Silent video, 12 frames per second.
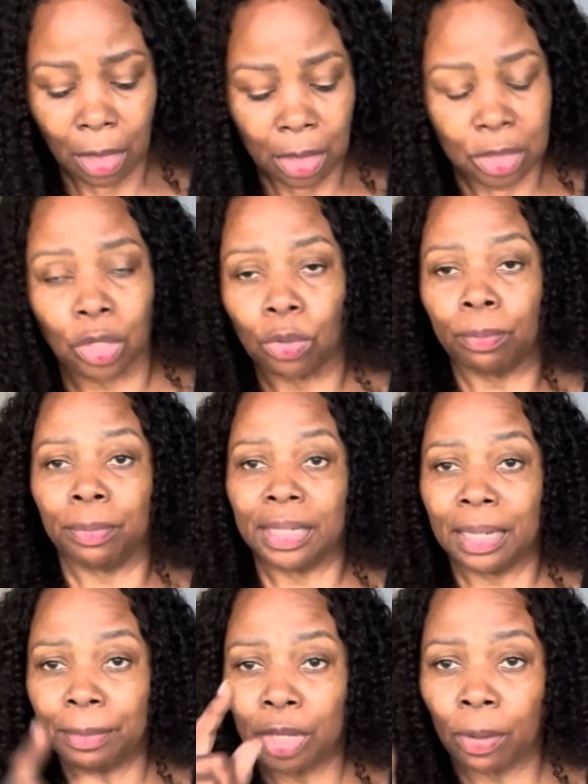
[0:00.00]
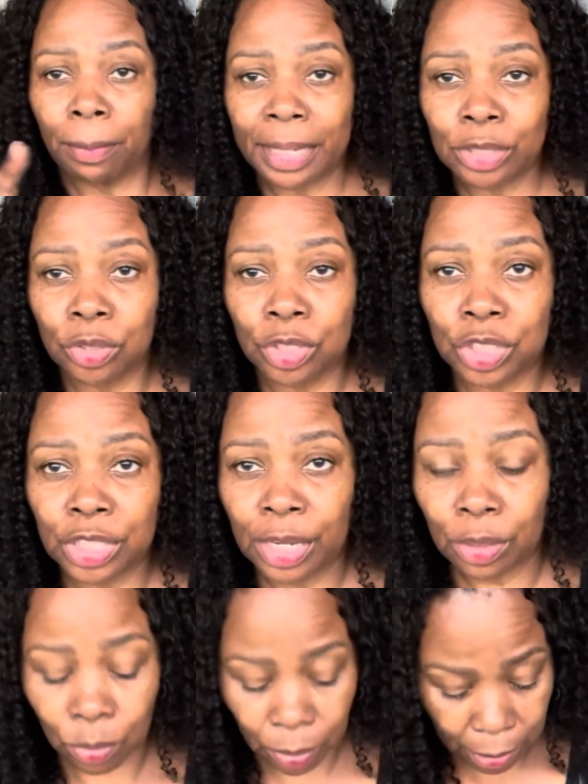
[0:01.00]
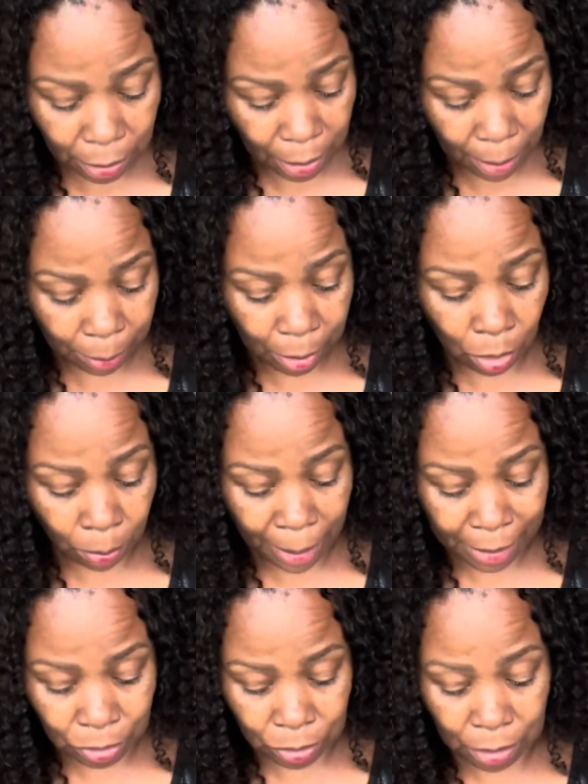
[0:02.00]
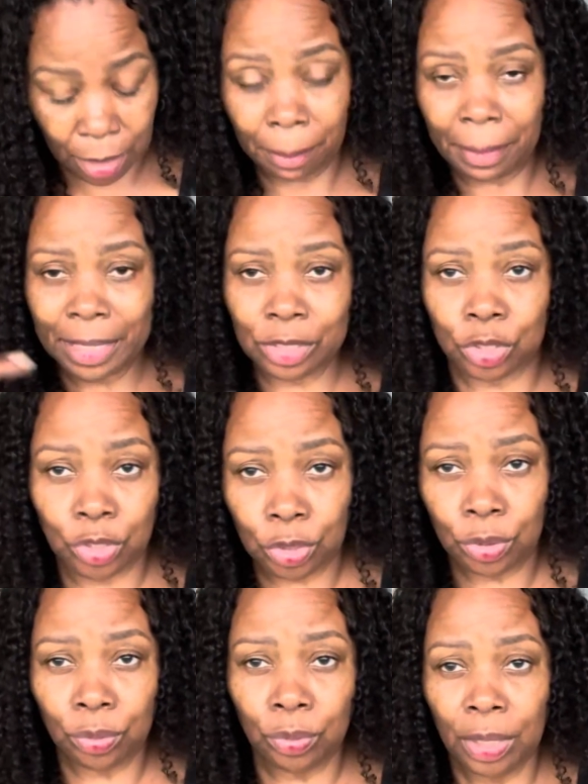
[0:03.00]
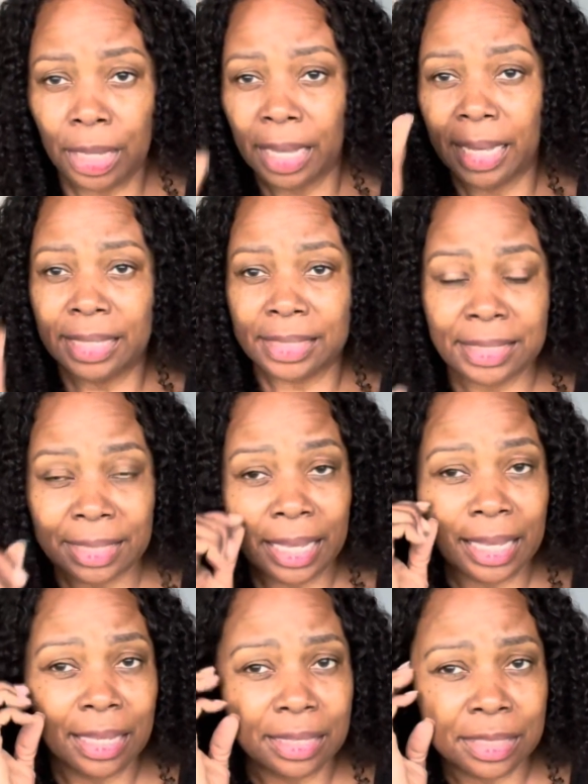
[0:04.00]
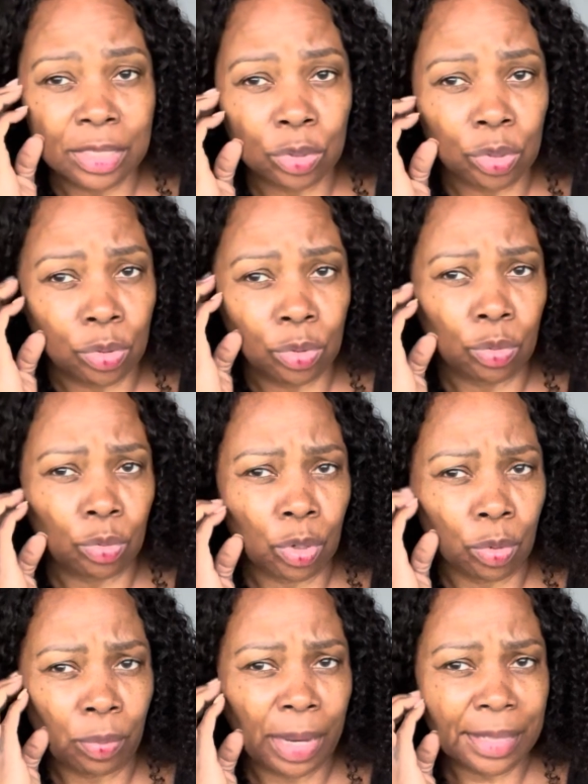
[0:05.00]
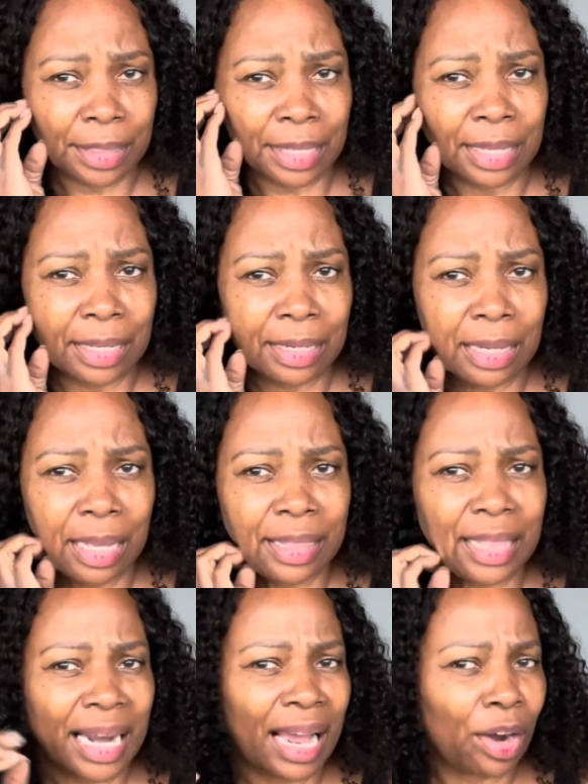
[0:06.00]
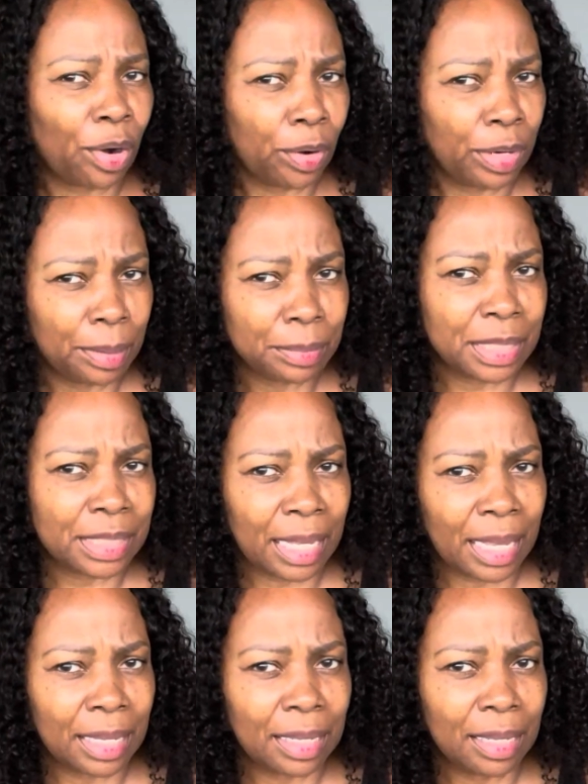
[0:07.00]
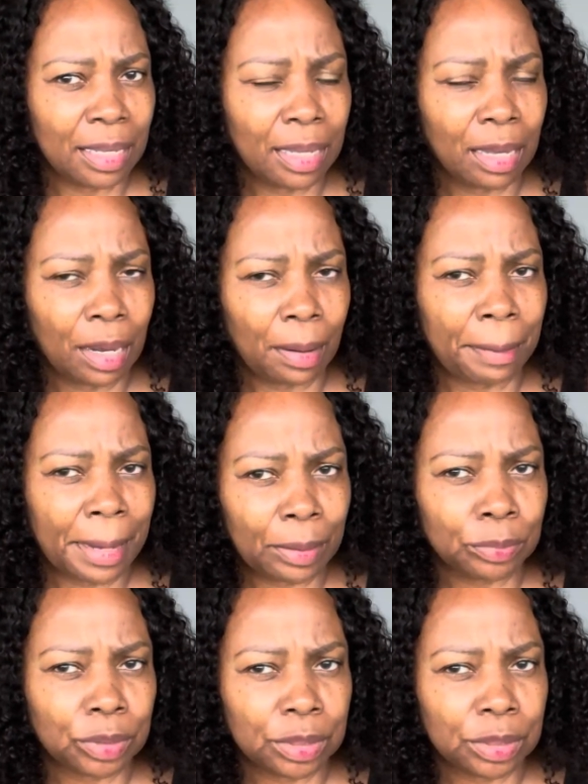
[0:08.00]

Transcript: So, but let me go back to his channel, and then I'm gonna come back to you and tell you the correct thing that I heard him say about